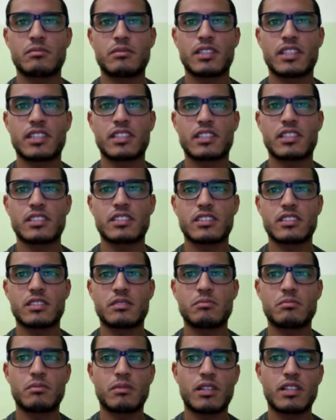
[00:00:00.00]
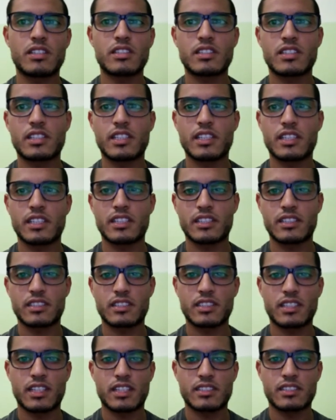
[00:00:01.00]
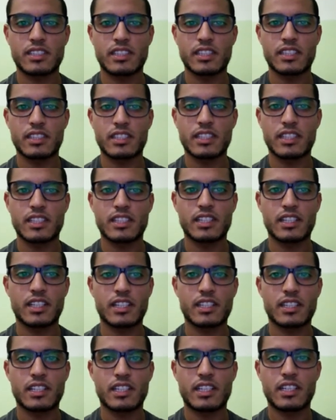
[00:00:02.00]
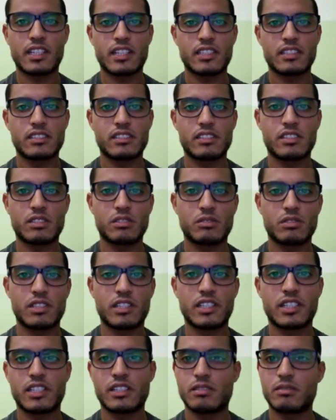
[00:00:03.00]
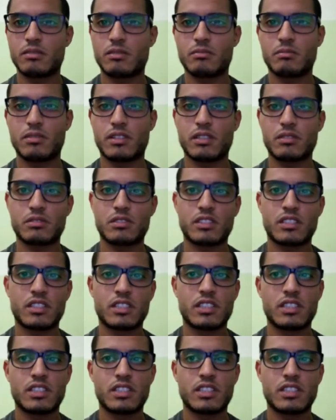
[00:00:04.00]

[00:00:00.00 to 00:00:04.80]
like a multitasking guy, like I know little about